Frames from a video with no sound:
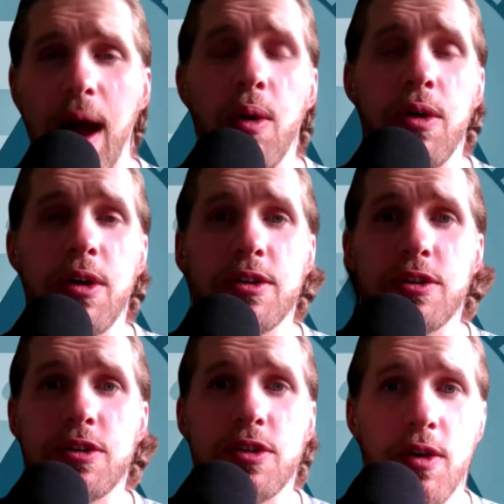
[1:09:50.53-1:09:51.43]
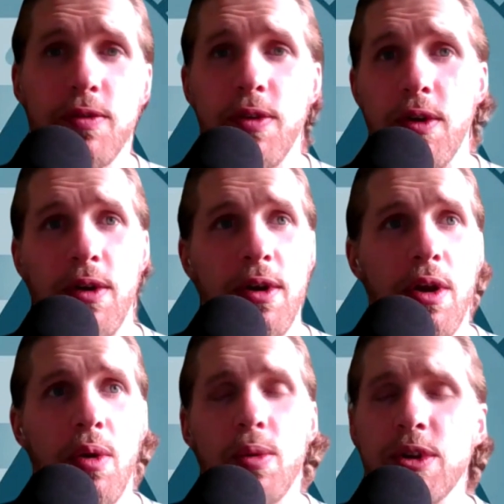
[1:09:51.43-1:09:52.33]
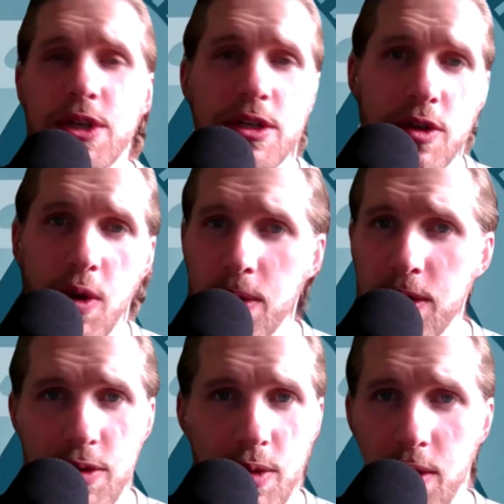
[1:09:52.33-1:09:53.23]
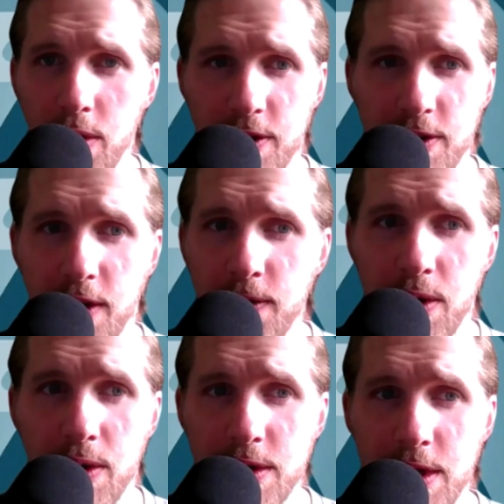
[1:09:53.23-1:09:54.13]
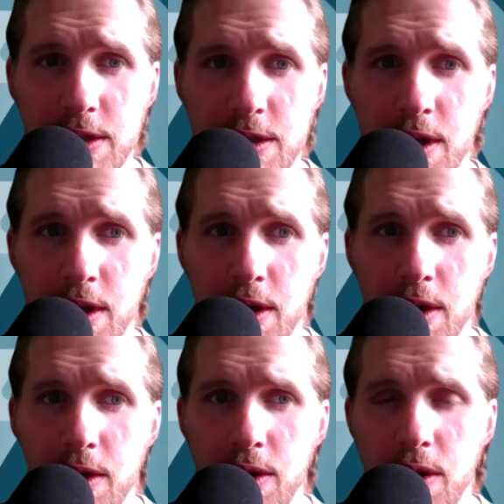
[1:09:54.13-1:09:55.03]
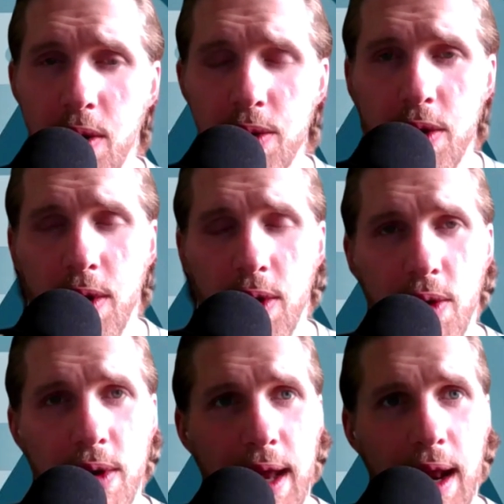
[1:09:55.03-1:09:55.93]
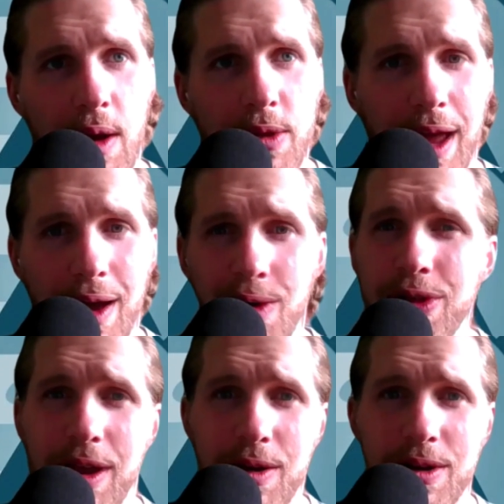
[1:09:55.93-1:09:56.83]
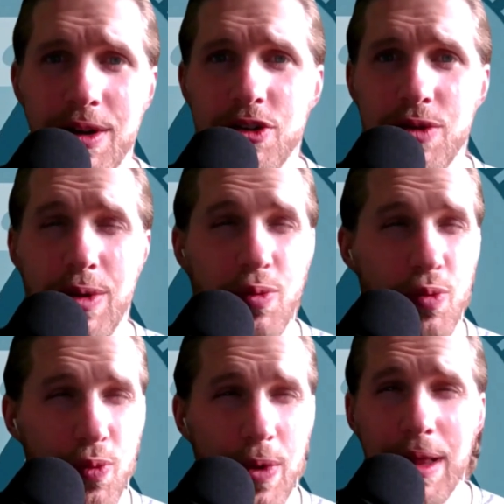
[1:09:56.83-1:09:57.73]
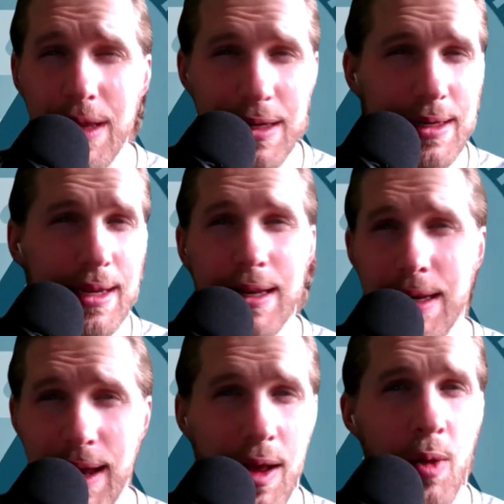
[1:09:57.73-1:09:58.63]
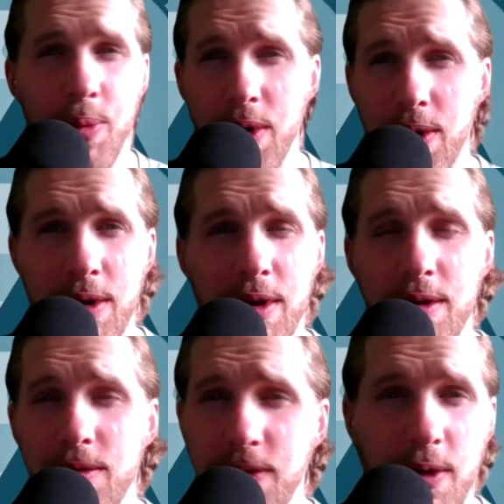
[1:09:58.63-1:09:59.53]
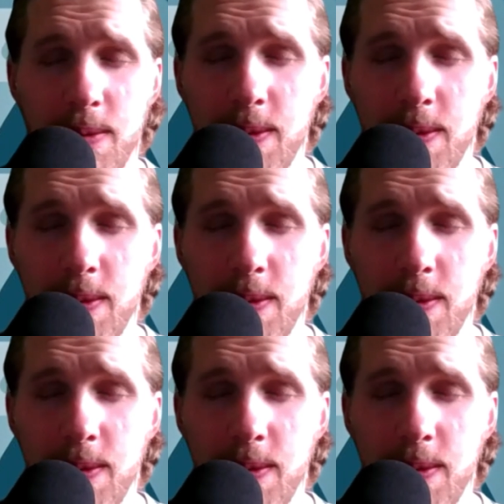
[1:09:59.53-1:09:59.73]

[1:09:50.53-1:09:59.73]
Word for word: how could it serve her when she's going through all these difficulties you know, you got to look at how the healthcare industry really didn't help her very